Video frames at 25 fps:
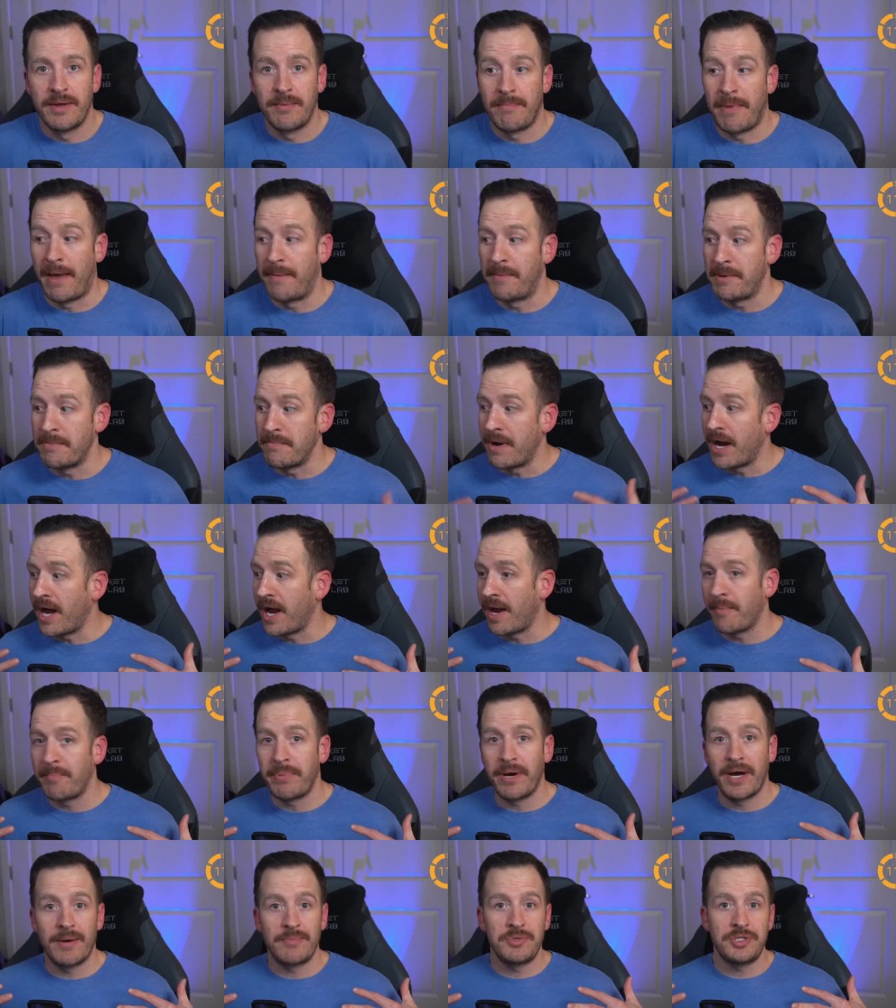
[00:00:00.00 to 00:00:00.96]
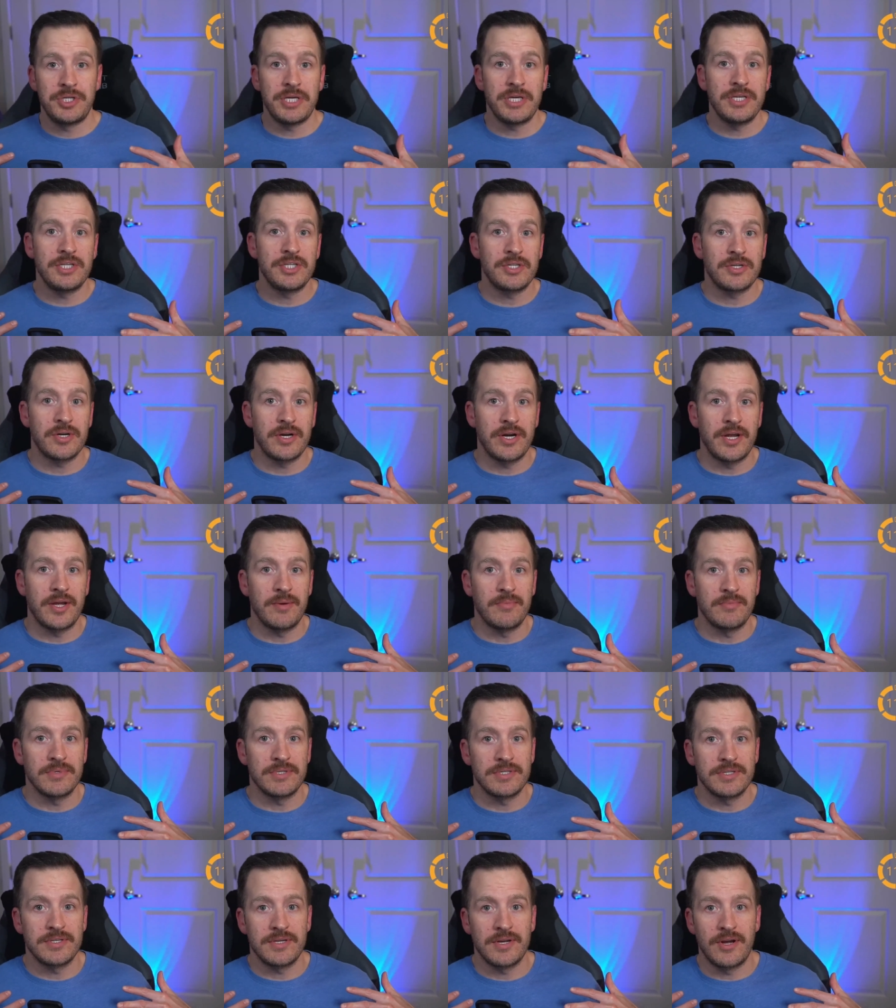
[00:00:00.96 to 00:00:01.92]
maybe my P U B G
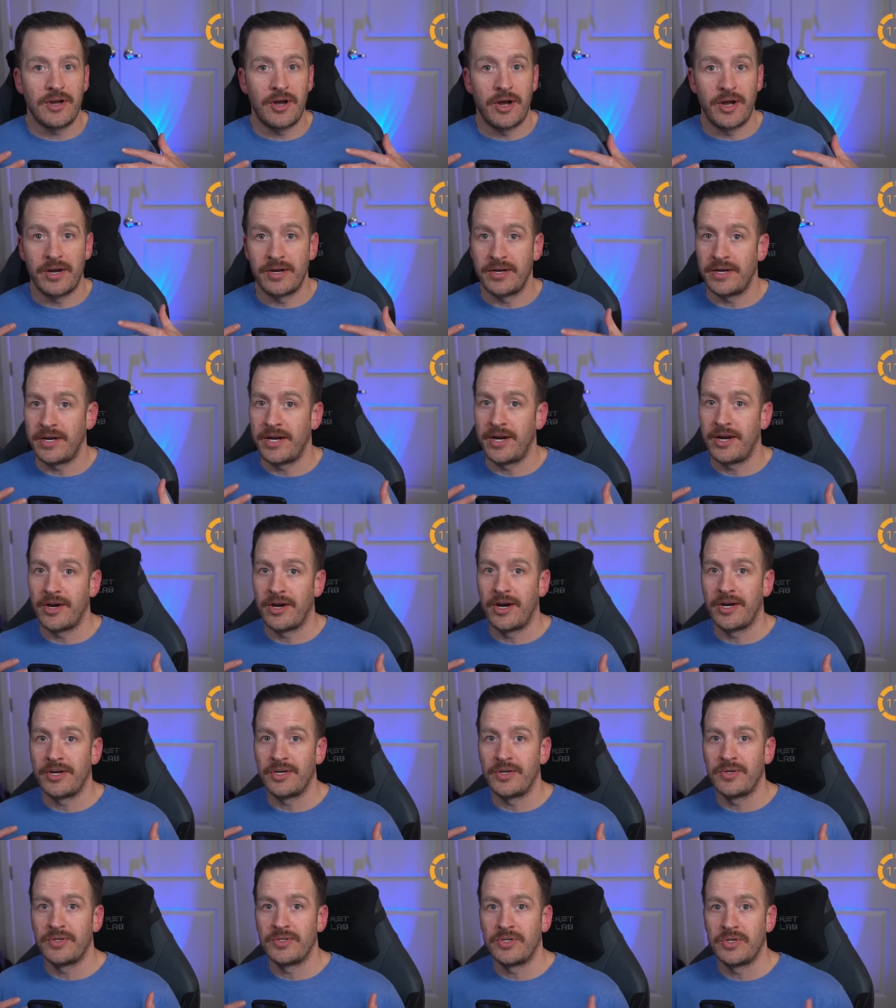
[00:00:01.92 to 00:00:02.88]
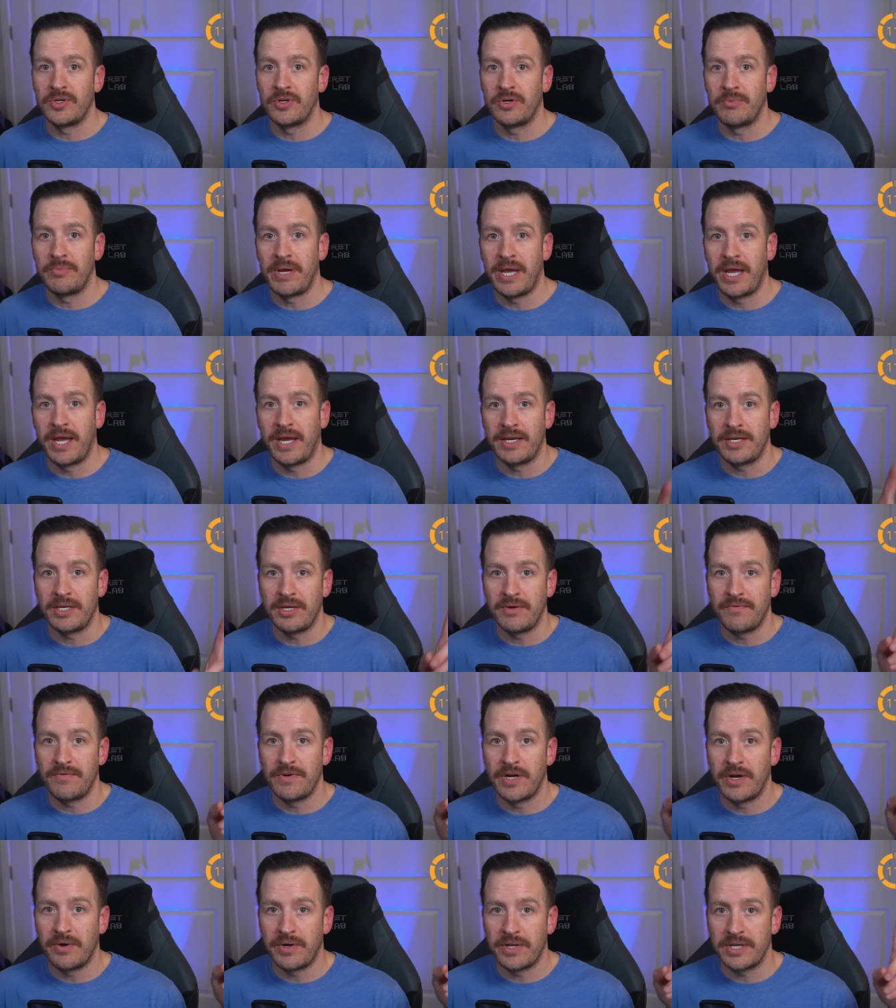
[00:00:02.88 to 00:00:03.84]
streams on here on YouTube, and you've
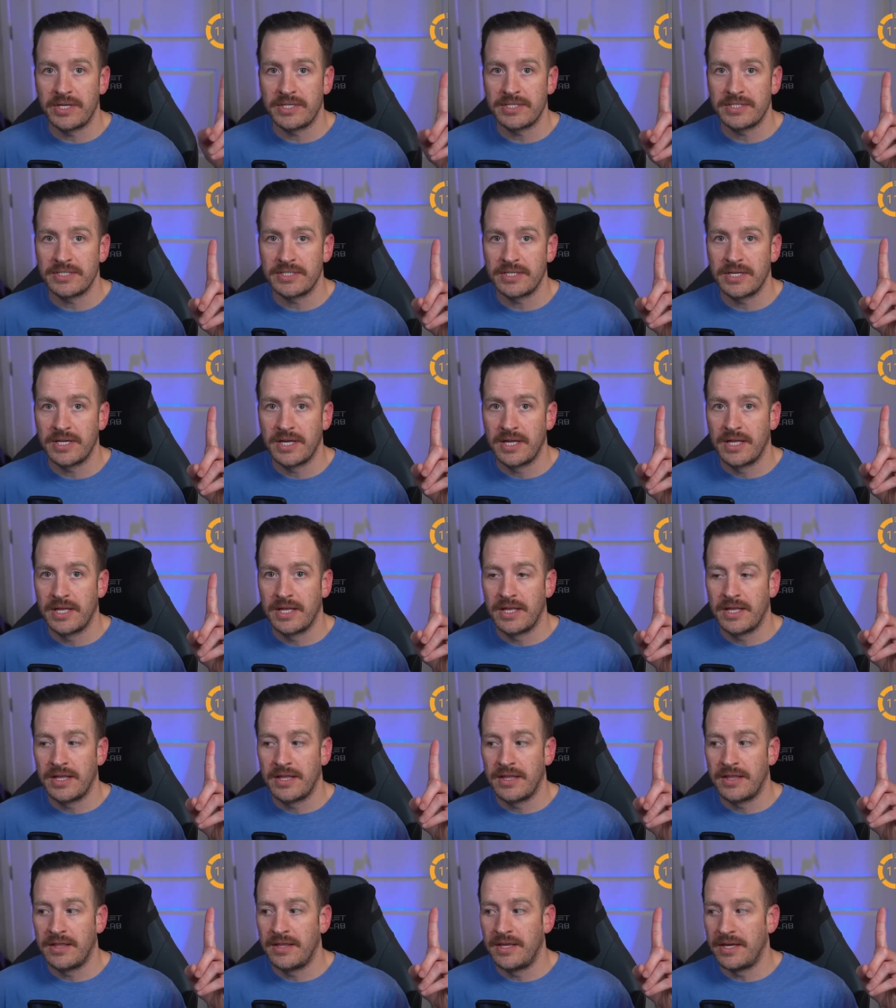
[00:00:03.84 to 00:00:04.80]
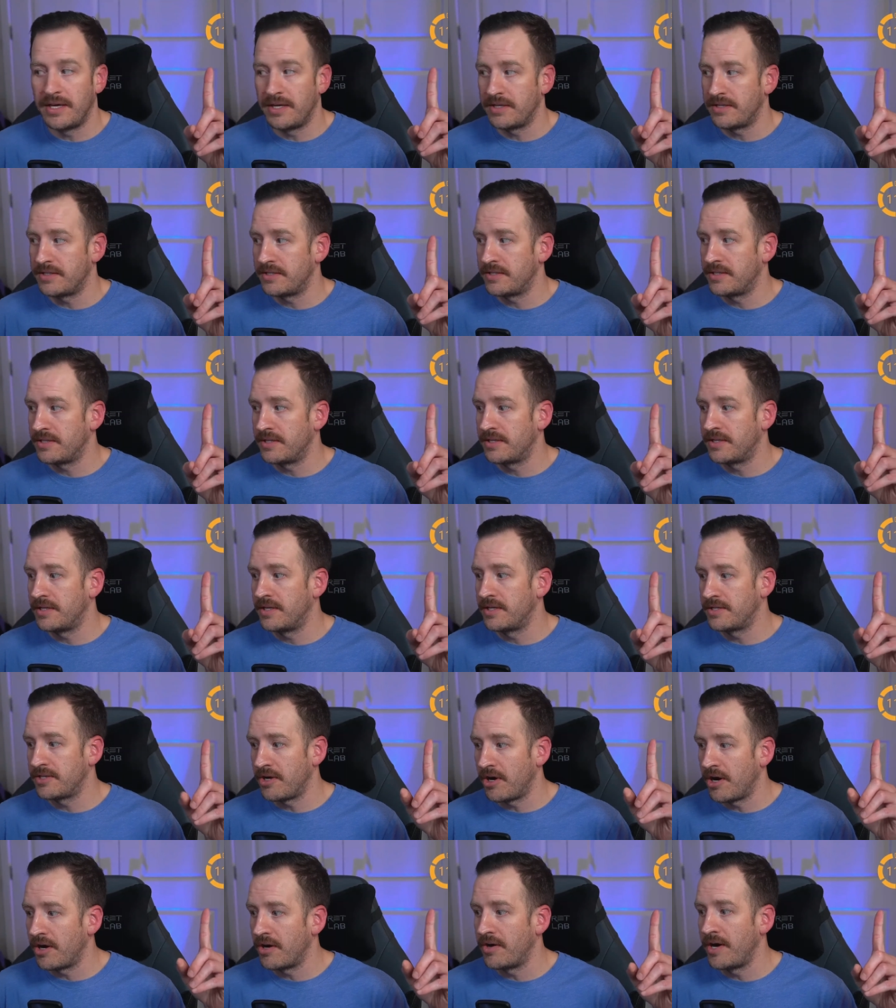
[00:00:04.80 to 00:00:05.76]
noticed this, this
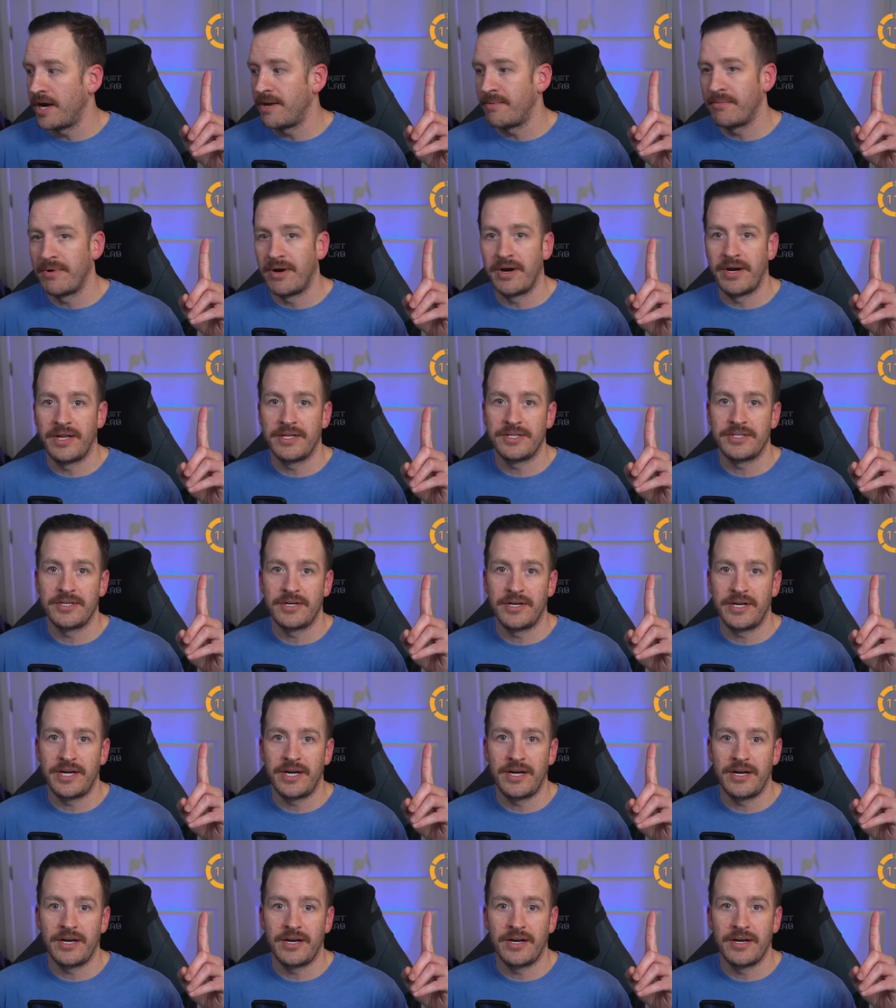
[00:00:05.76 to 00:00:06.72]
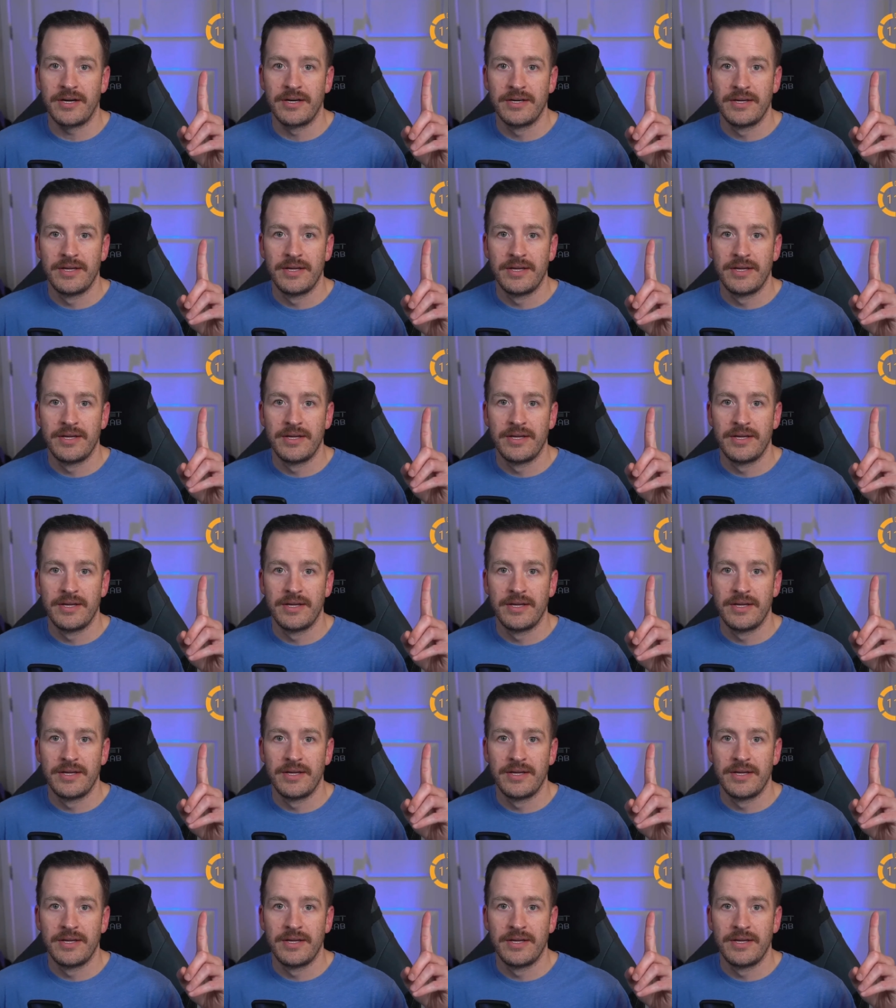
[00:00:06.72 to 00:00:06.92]
heart rate monitor here,